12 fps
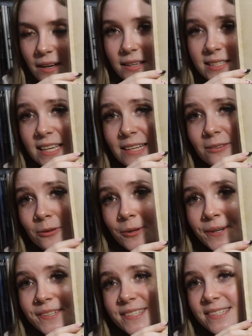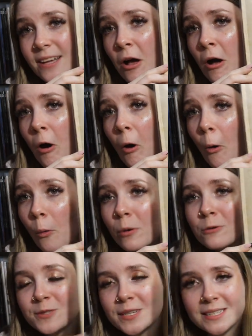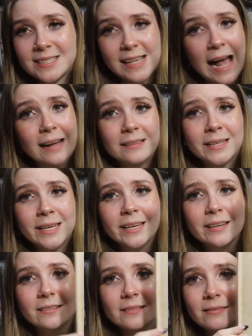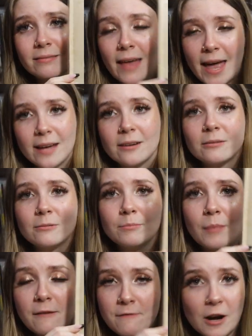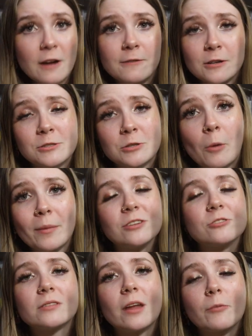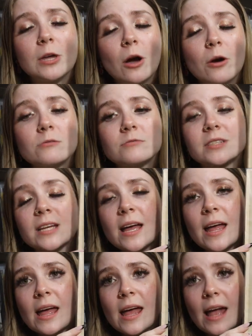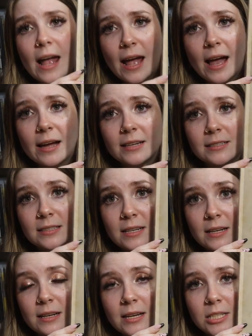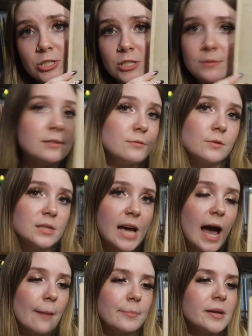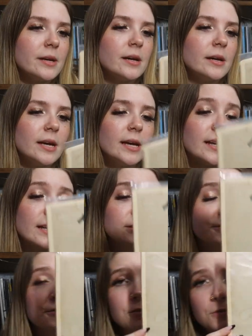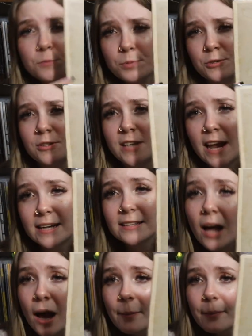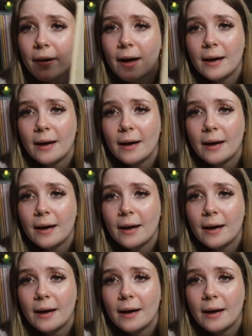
because it looks almost exactly like my very first Dalmatian that we owned and it just makes me really happy. It is super stained up.